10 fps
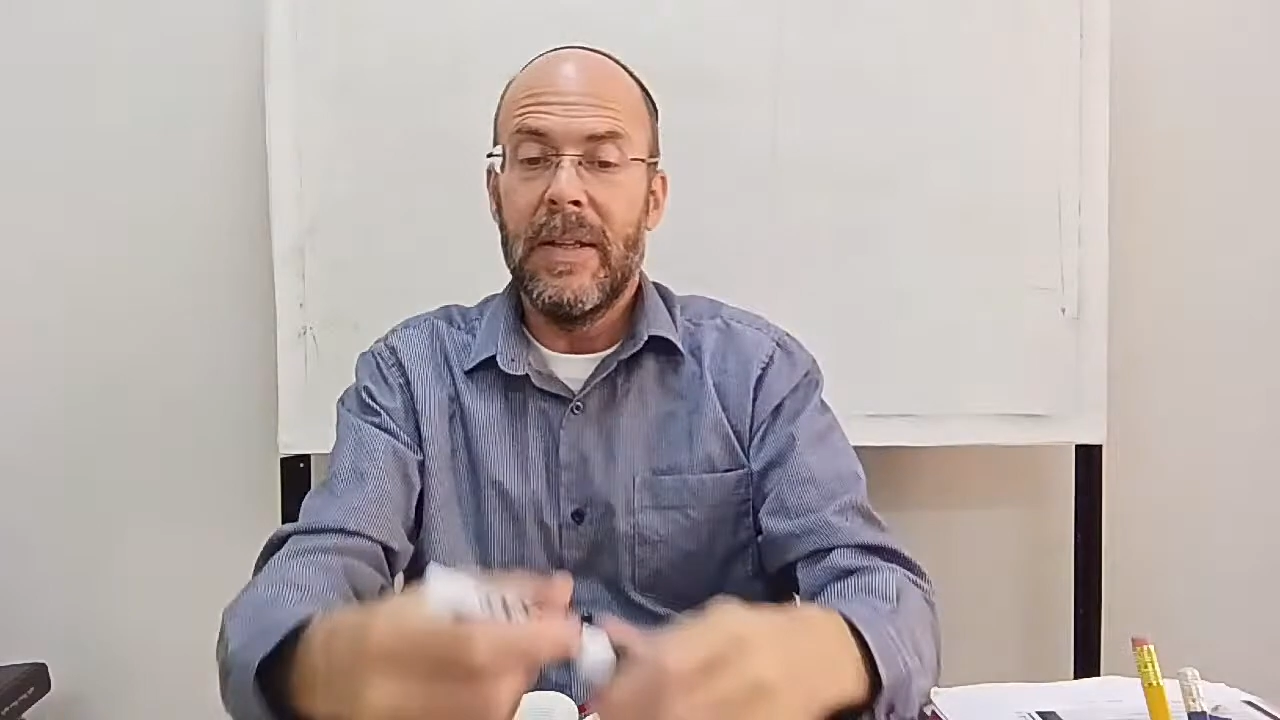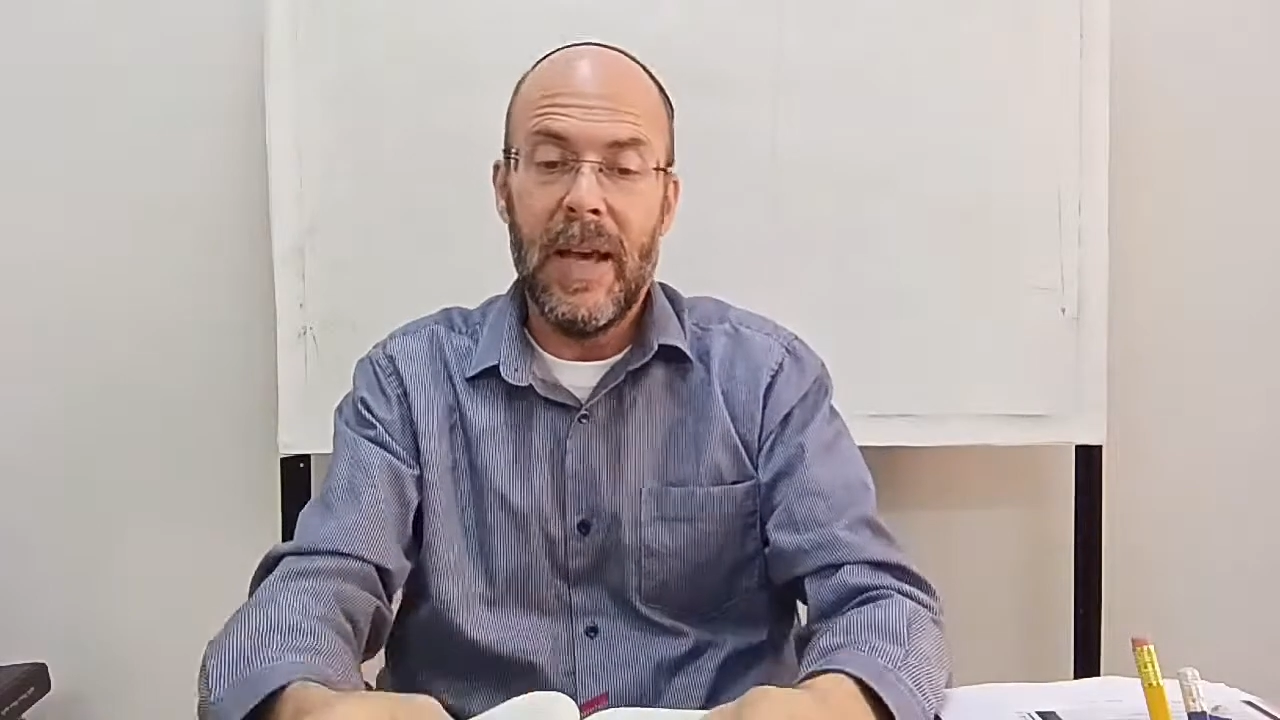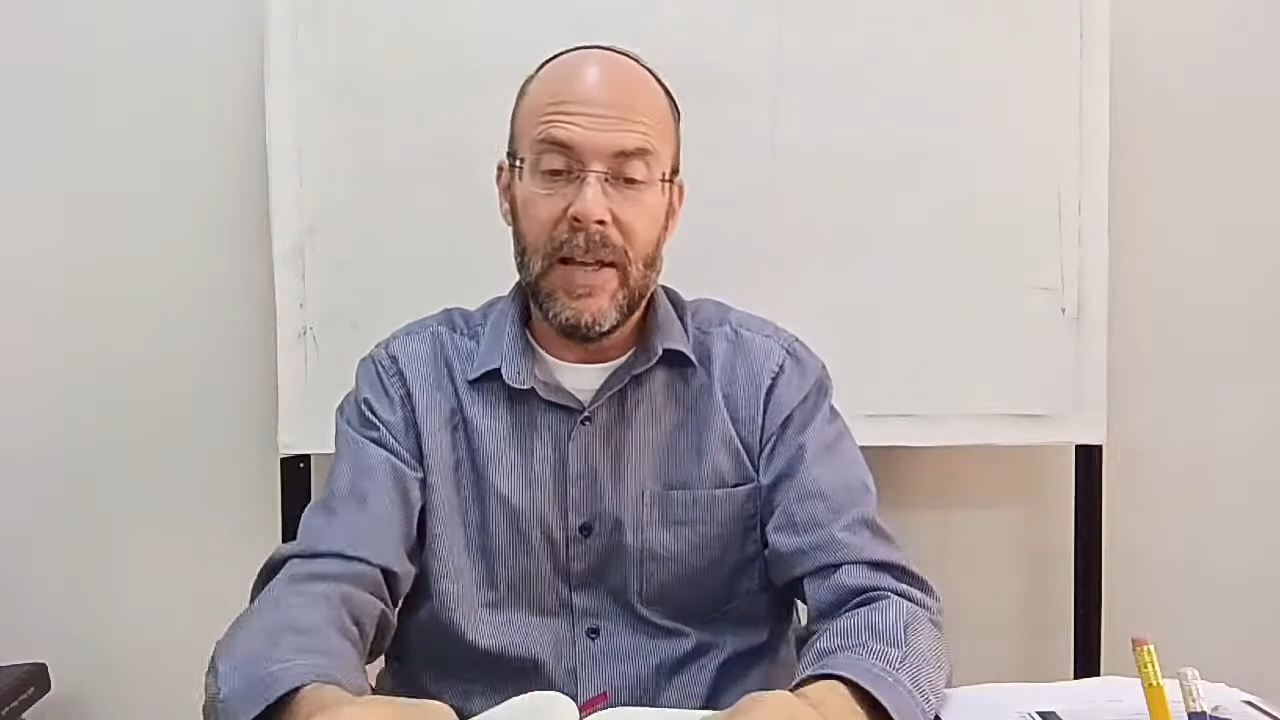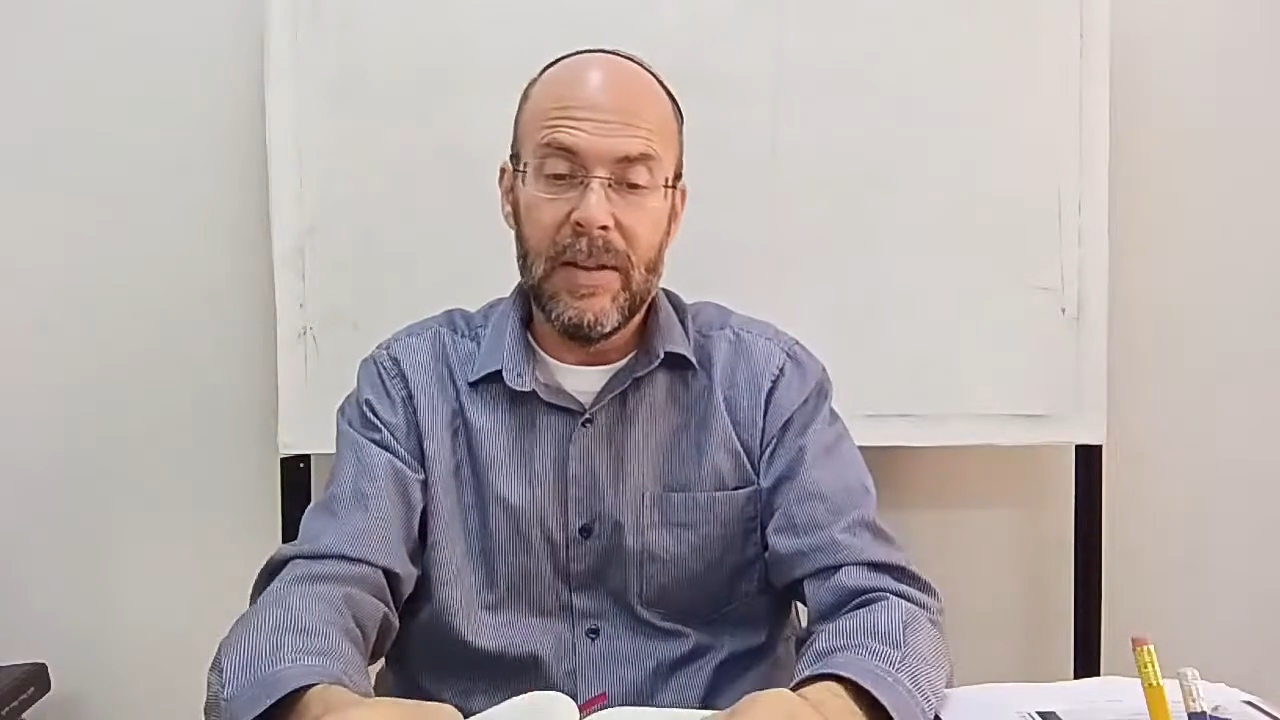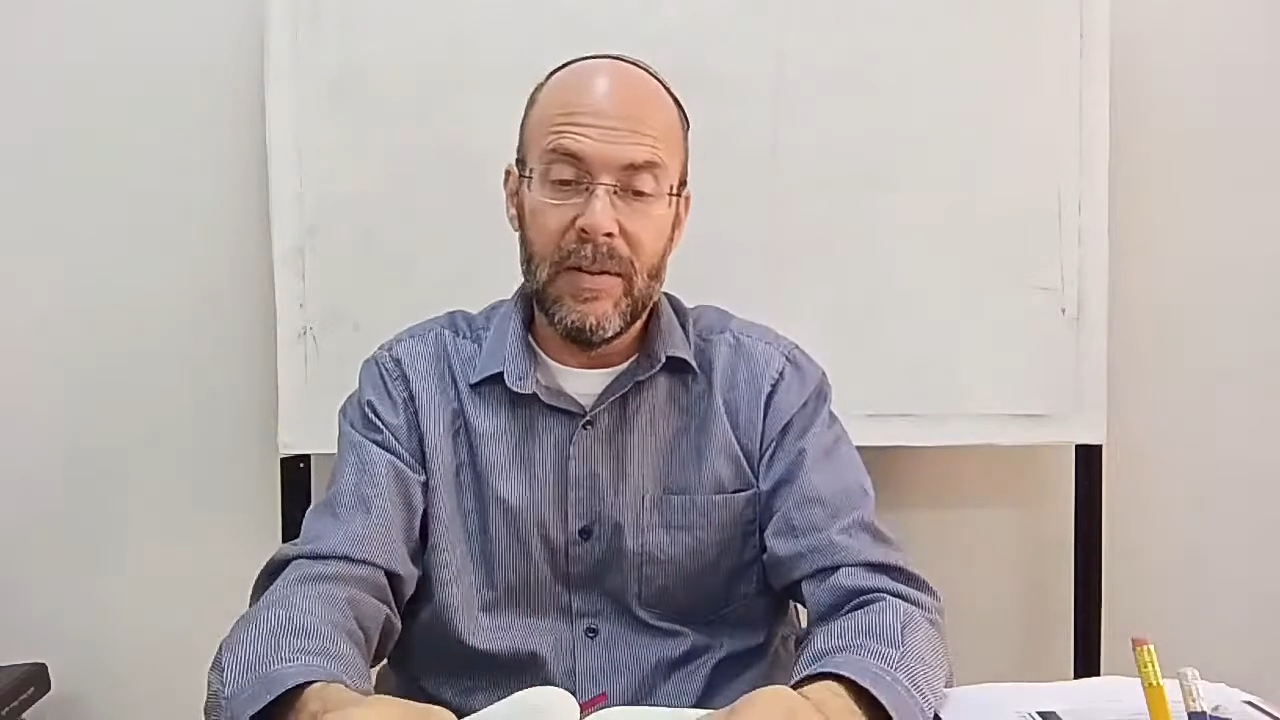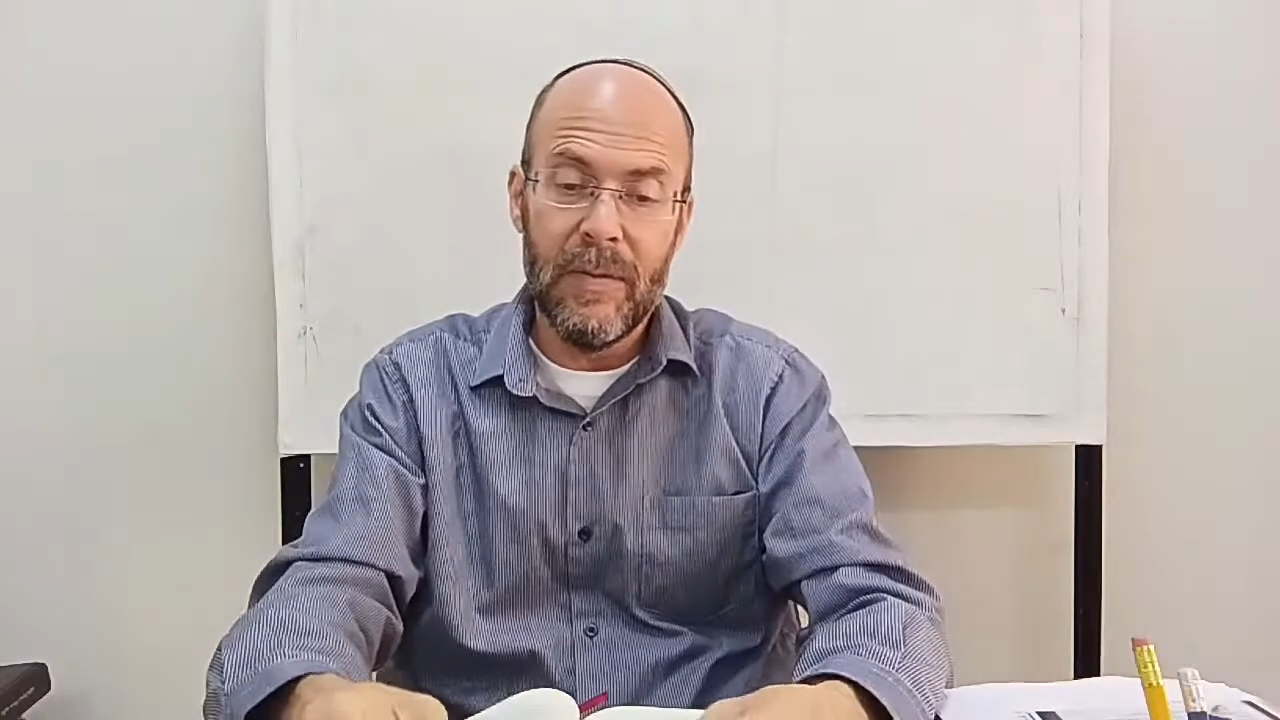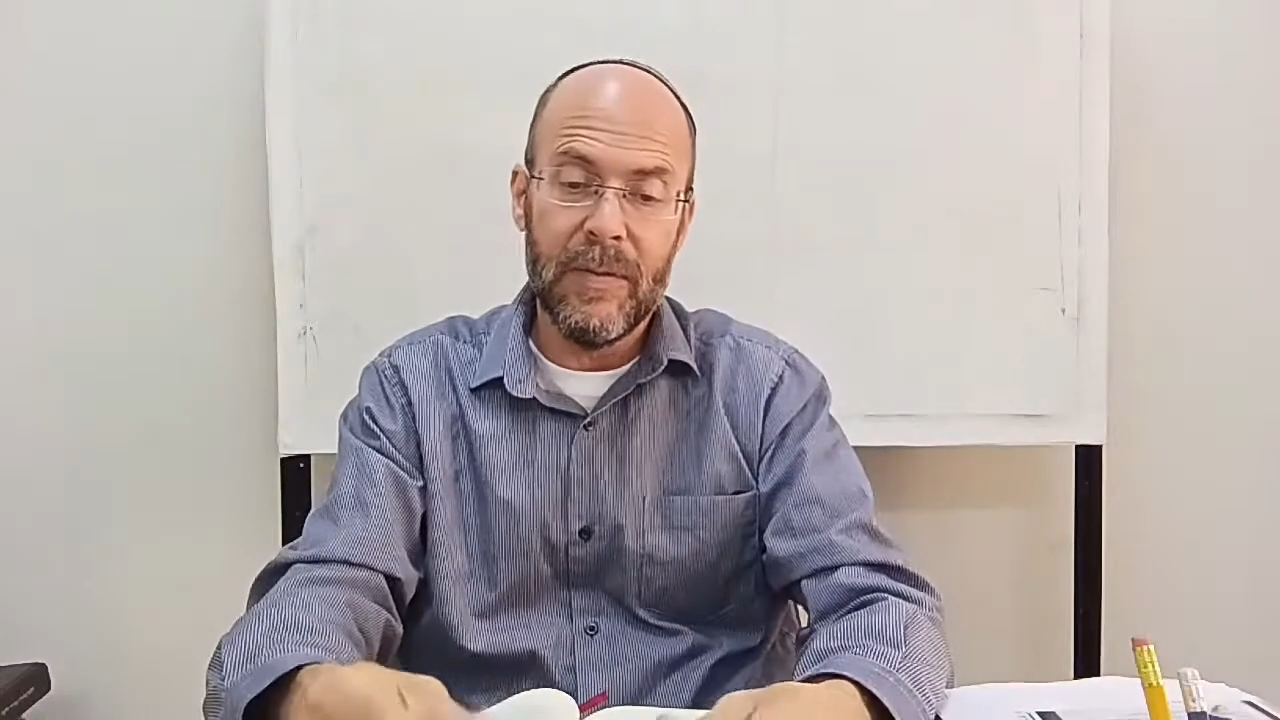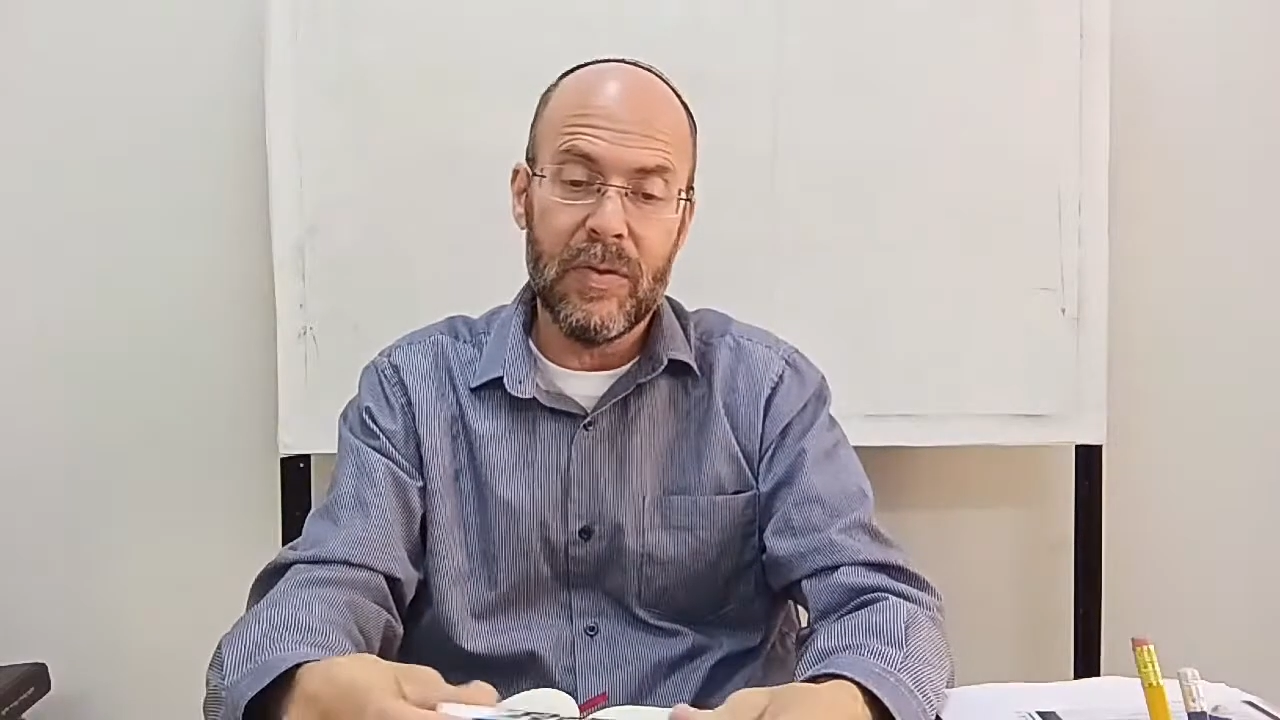the end of